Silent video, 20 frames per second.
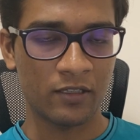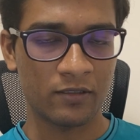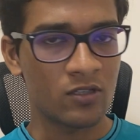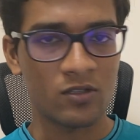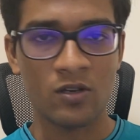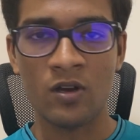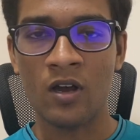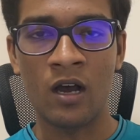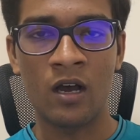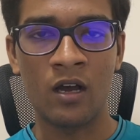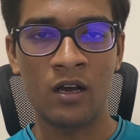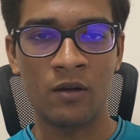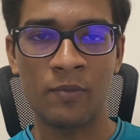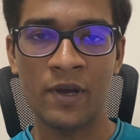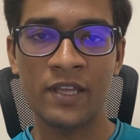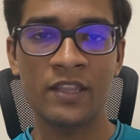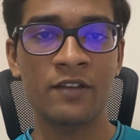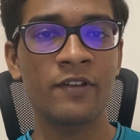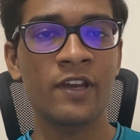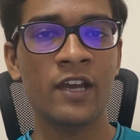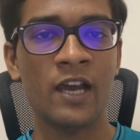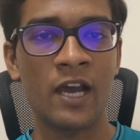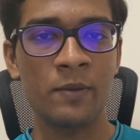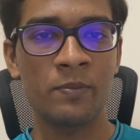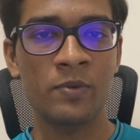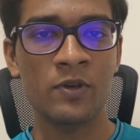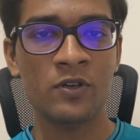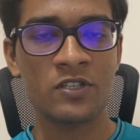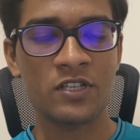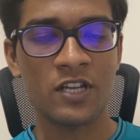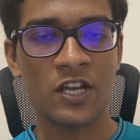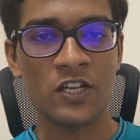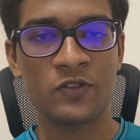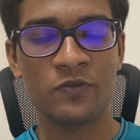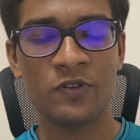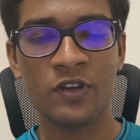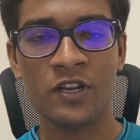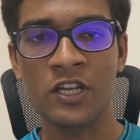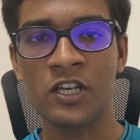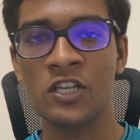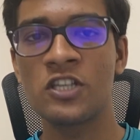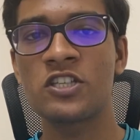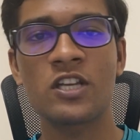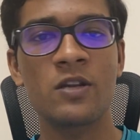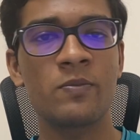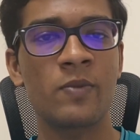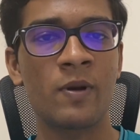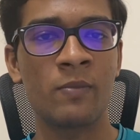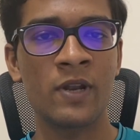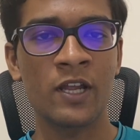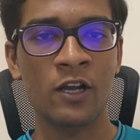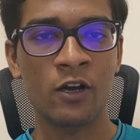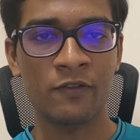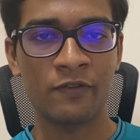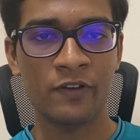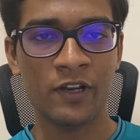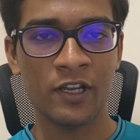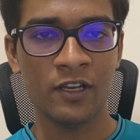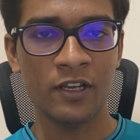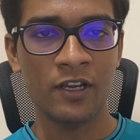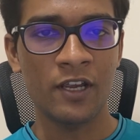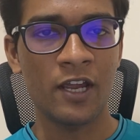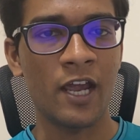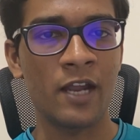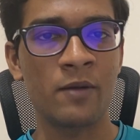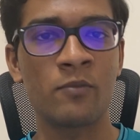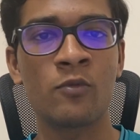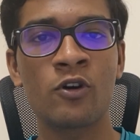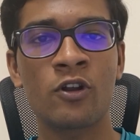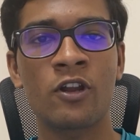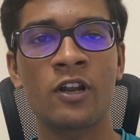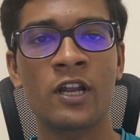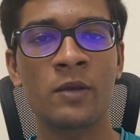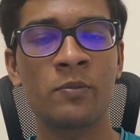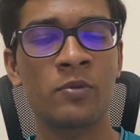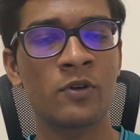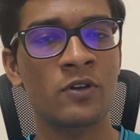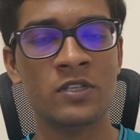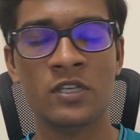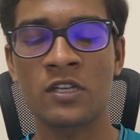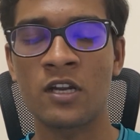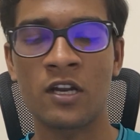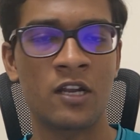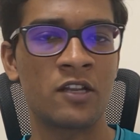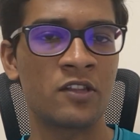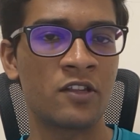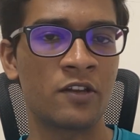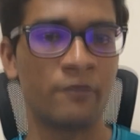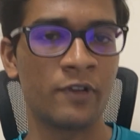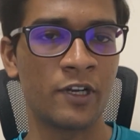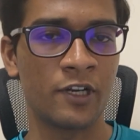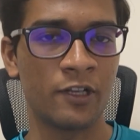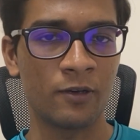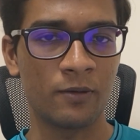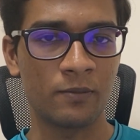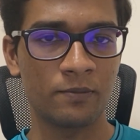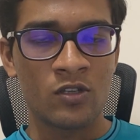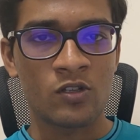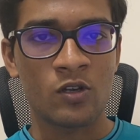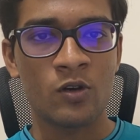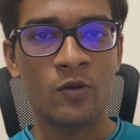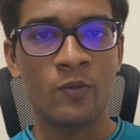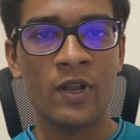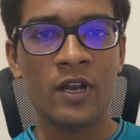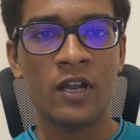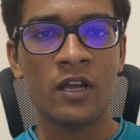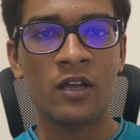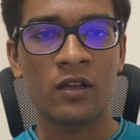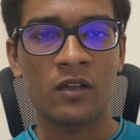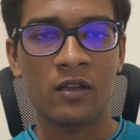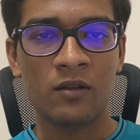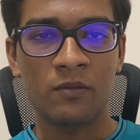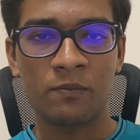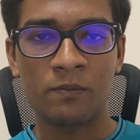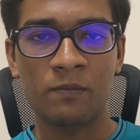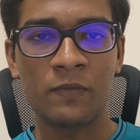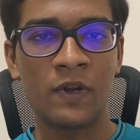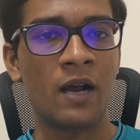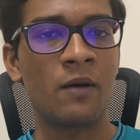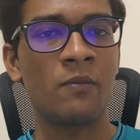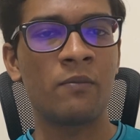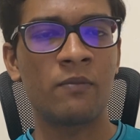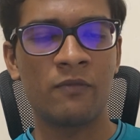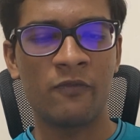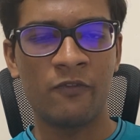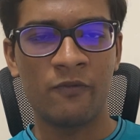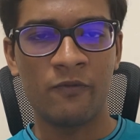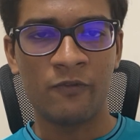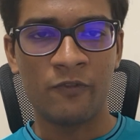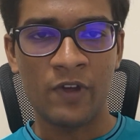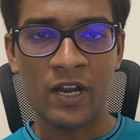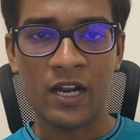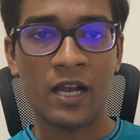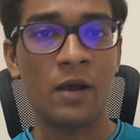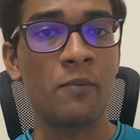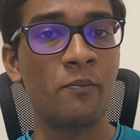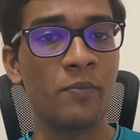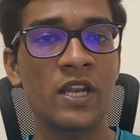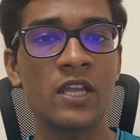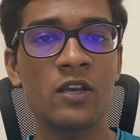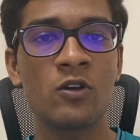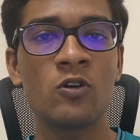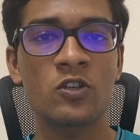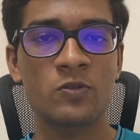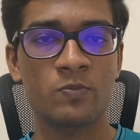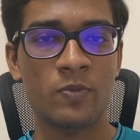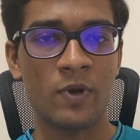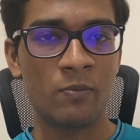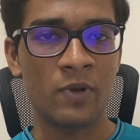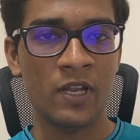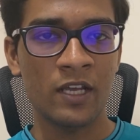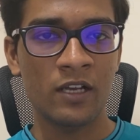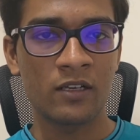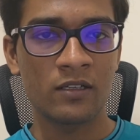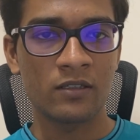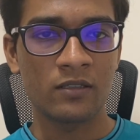So by the way, IPO stands for initial public offering, and more on IPOs in another video. So when a company goes public,